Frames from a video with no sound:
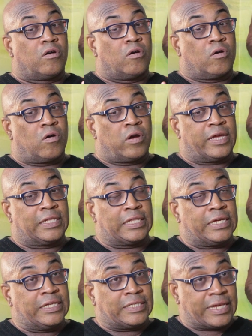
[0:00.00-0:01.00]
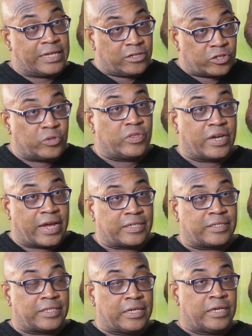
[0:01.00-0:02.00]
or it leads into the
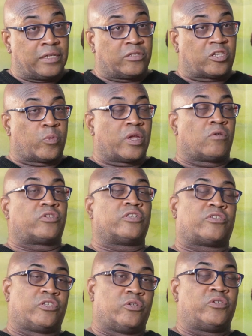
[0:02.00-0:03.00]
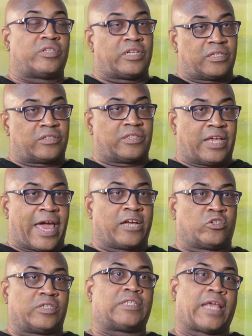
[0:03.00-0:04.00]
next scene. So we don't just use it as the
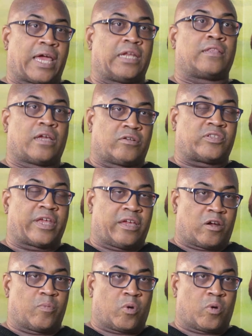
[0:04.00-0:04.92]
actress standing there saying her